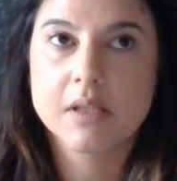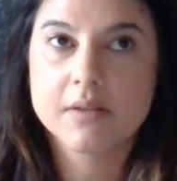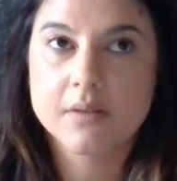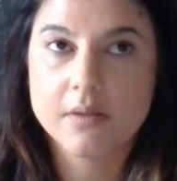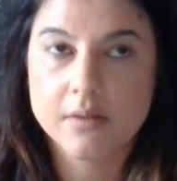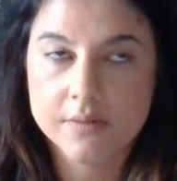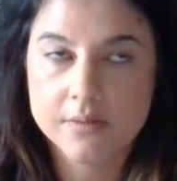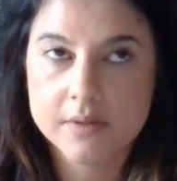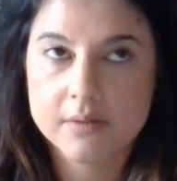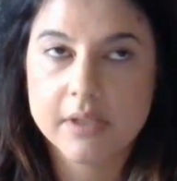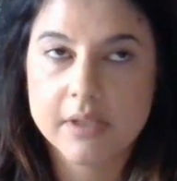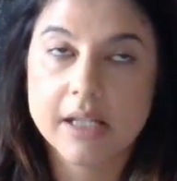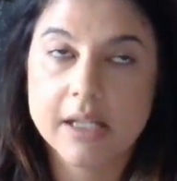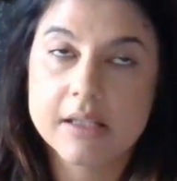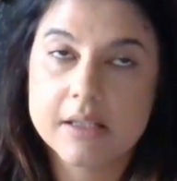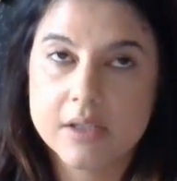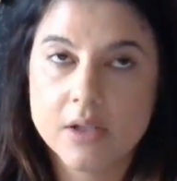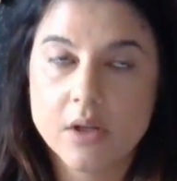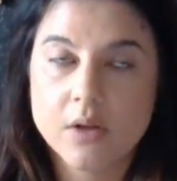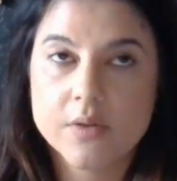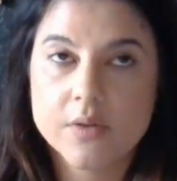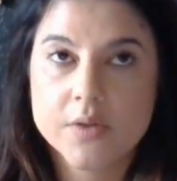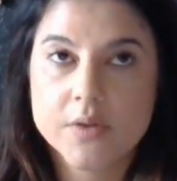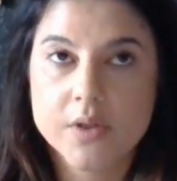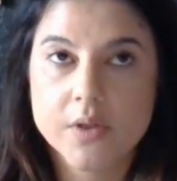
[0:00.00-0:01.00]
is
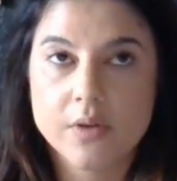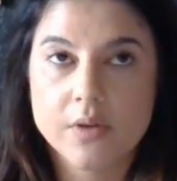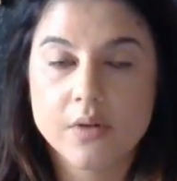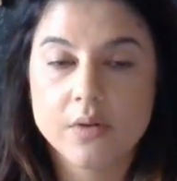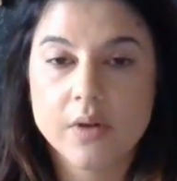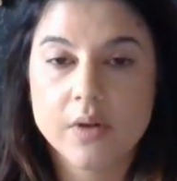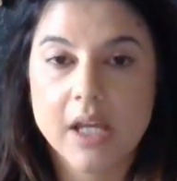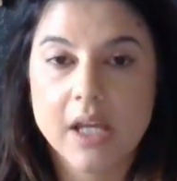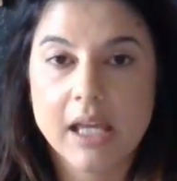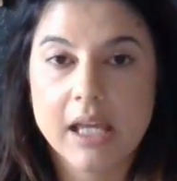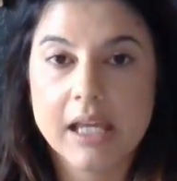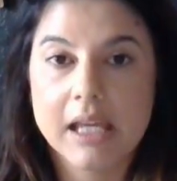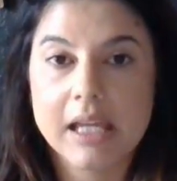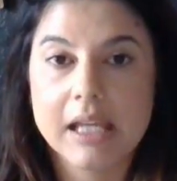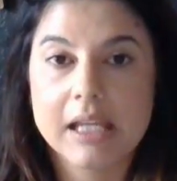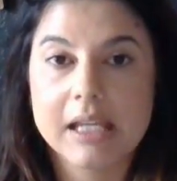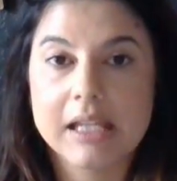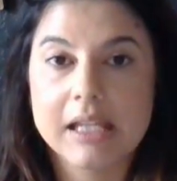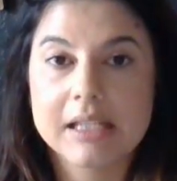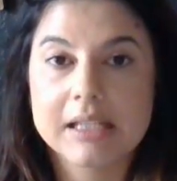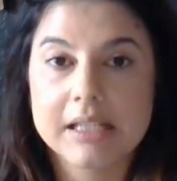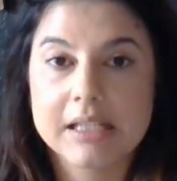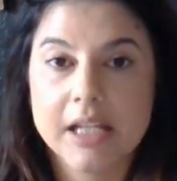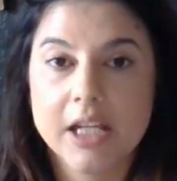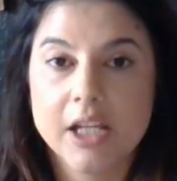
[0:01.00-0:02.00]
also a
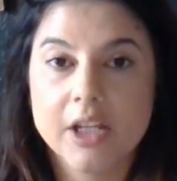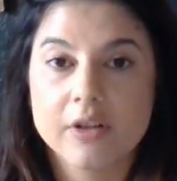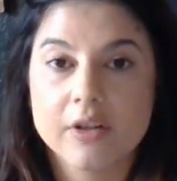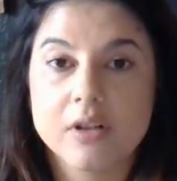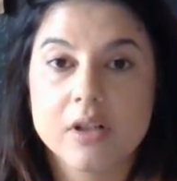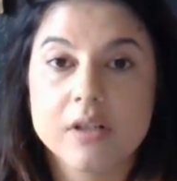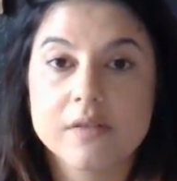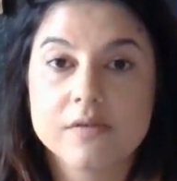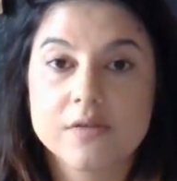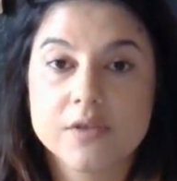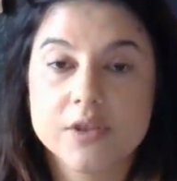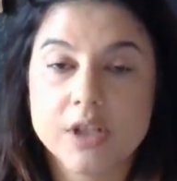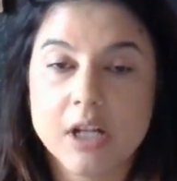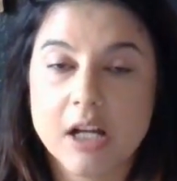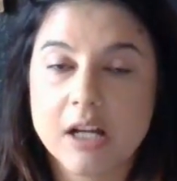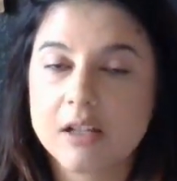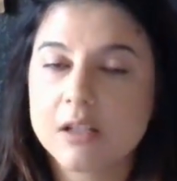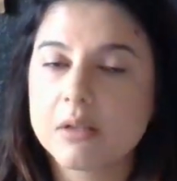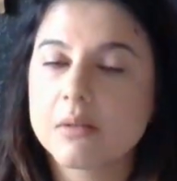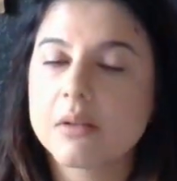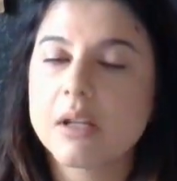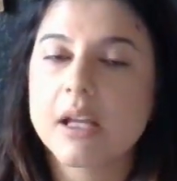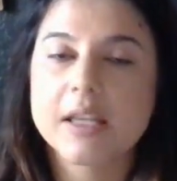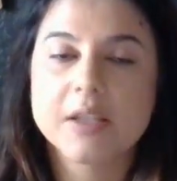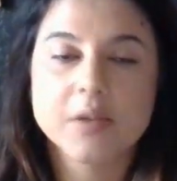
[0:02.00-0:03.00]
indicator of
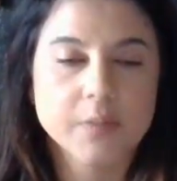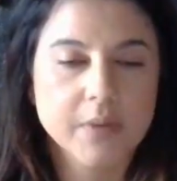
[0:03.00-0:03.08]
shock,